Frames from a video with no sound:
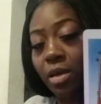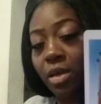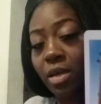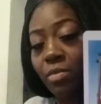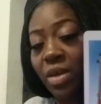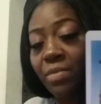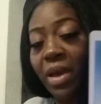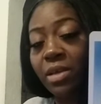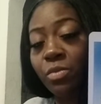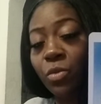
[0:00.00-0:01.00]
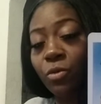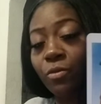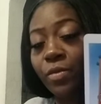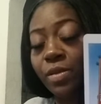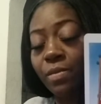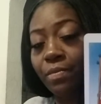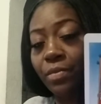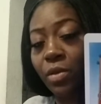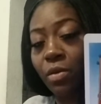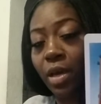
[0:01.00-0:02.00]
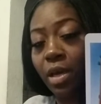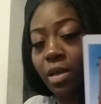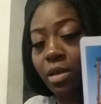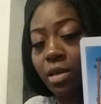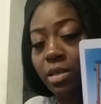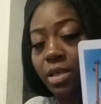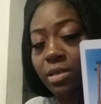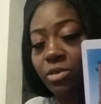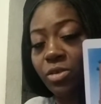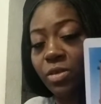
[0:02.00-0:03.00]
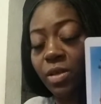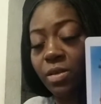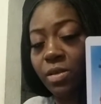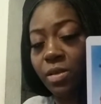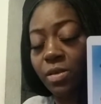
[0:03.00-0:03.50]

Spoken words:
He makes moves, okay? He doesn't just sit.